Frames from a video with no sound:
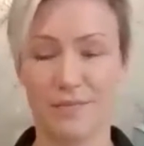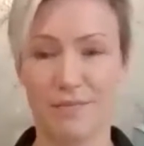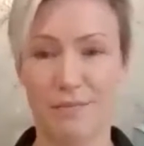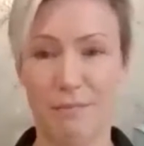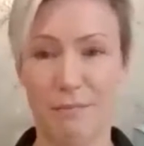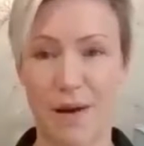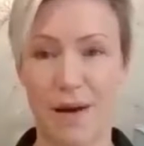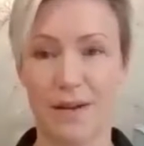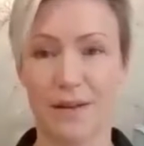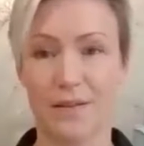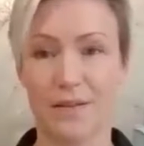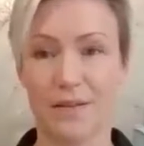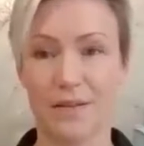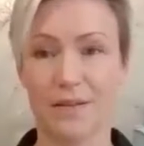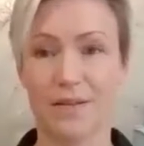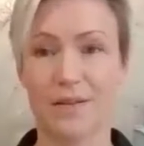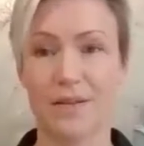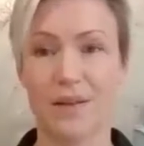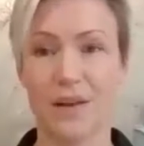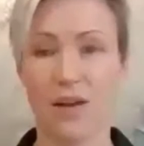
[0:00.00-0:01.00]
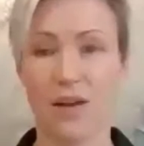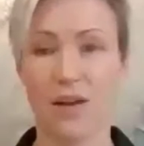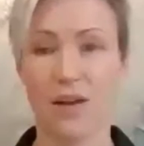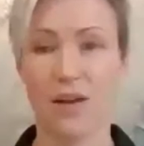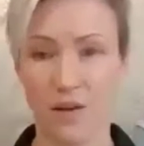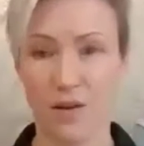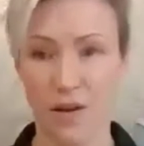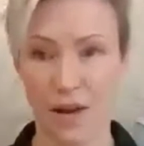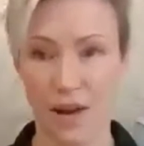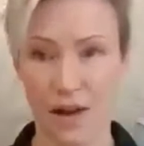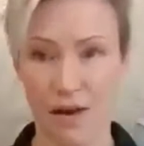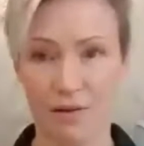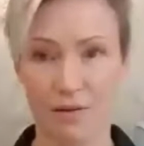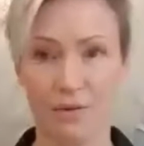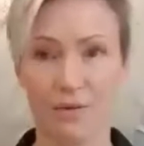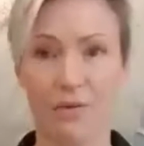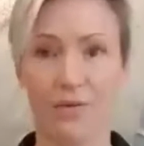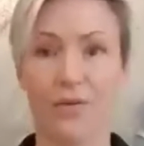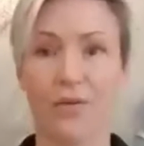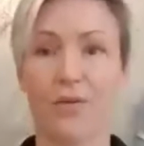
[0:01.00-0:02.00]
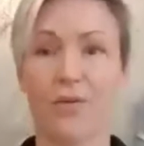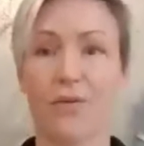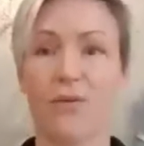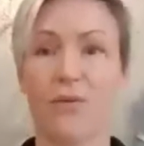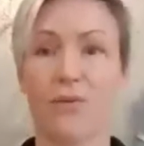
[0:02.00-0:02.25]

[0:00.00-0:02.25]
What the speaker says: balance, health,